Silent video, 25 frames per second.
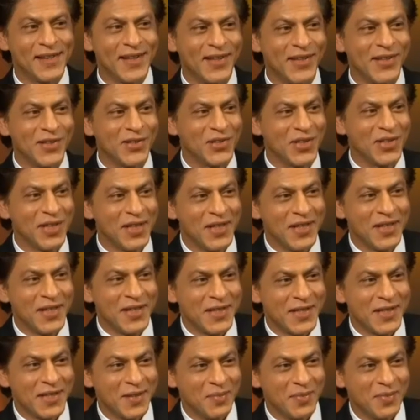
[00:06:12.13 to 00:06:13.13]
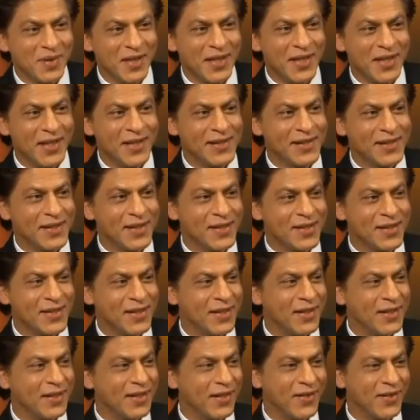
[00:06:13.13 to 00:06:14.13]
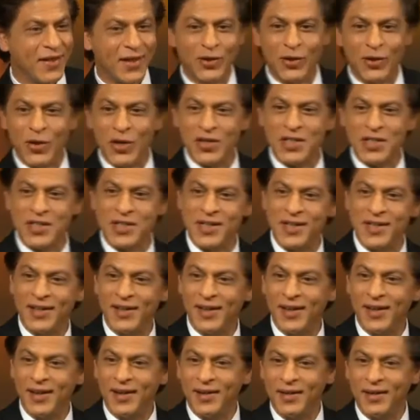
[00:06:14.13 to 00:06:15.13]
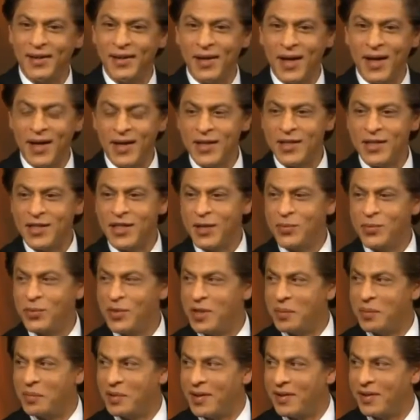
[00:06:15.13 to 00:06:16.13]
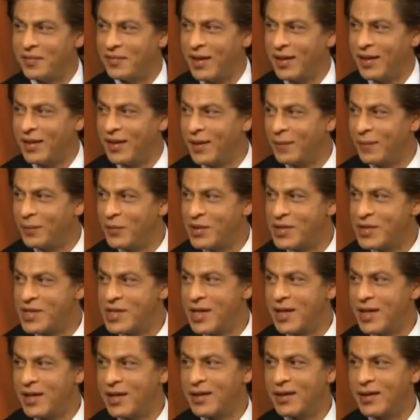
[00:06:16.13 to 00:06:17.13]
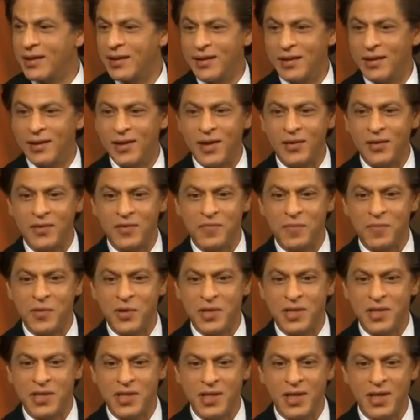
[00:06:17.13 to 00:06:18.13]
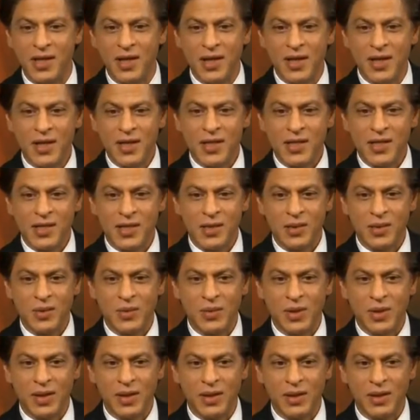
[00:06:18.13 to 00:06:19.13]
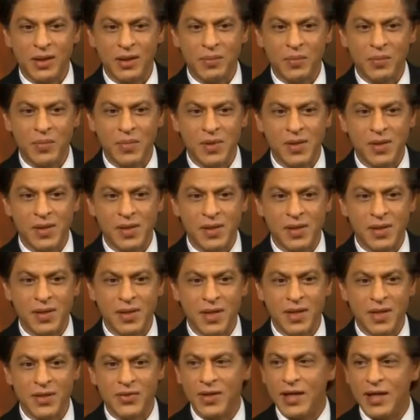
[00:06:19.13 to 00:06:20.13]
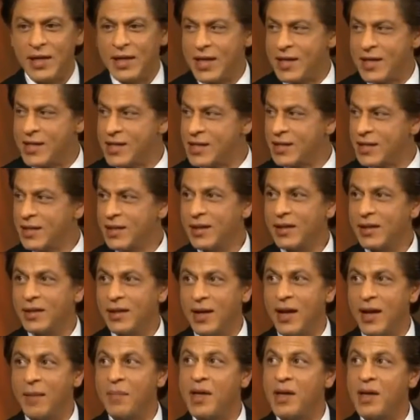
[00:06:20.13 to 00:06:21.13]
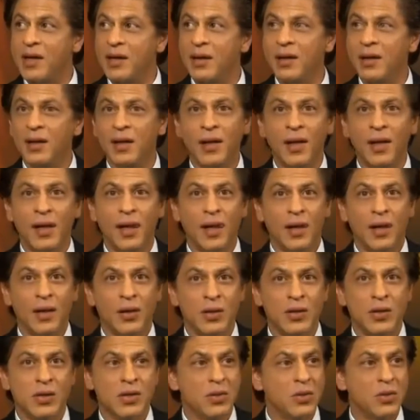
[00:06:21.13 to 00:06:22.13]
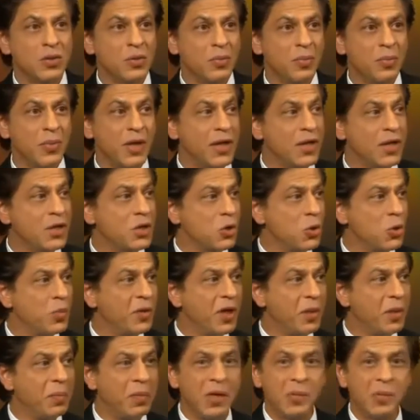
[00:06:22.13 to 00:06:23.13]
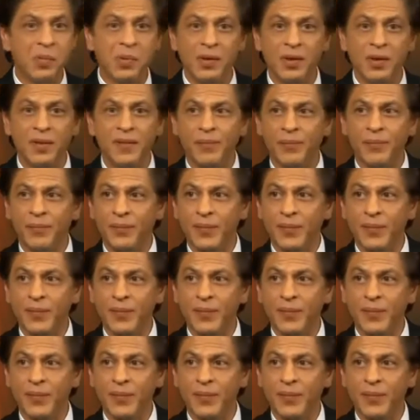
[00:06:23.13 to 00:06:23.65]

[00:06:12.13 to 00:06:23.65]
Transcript: courage, somebody else's great thoughts, and I genuinely believe that. I'm not saying it out of modesty. So it's really nice that I'm here, also meeting so many people